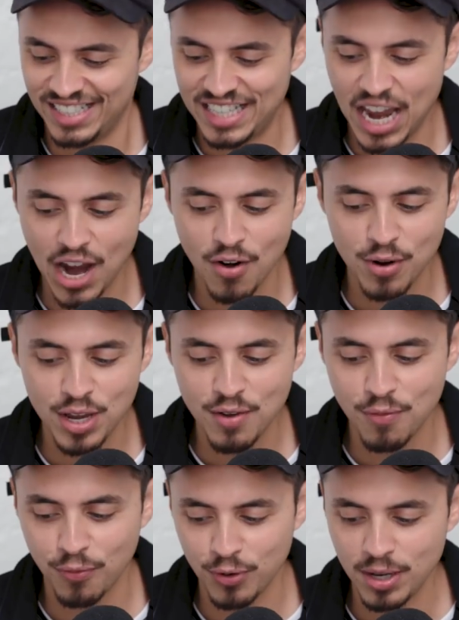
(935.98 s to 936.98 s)

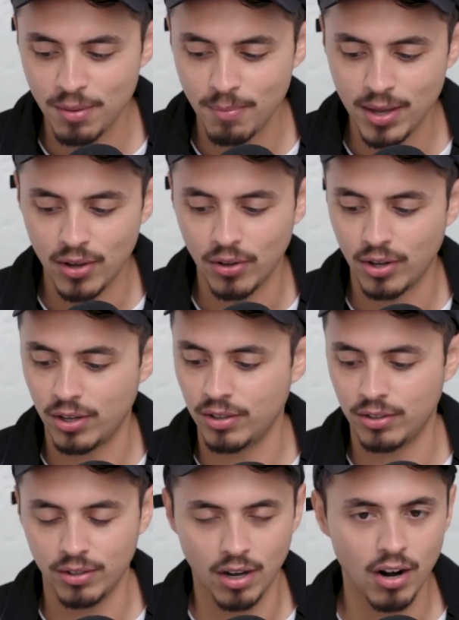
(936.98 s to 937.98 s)
Dairy-free milk.
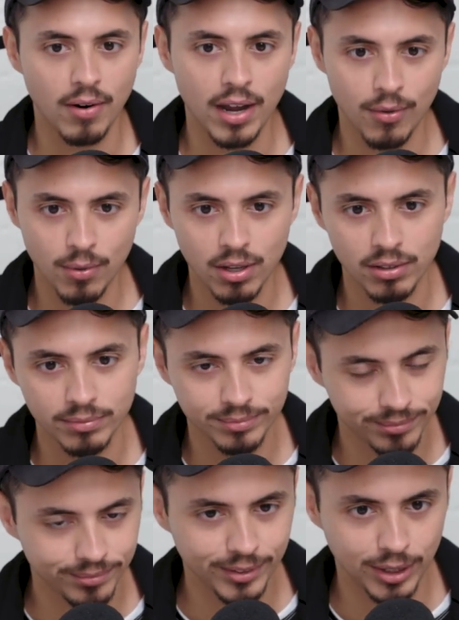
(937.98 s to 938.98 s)
All right, well,
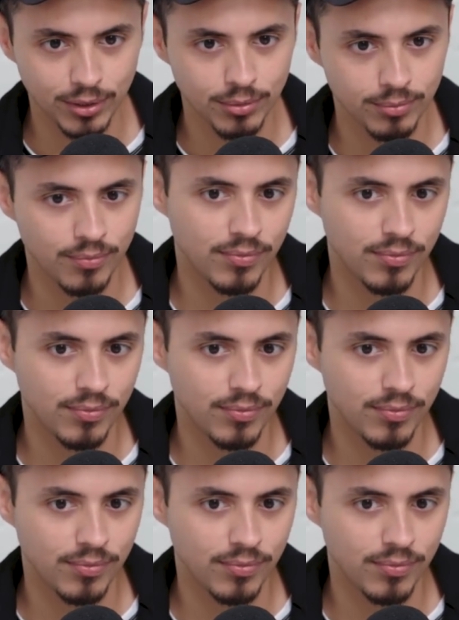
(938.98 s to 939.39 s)
you know,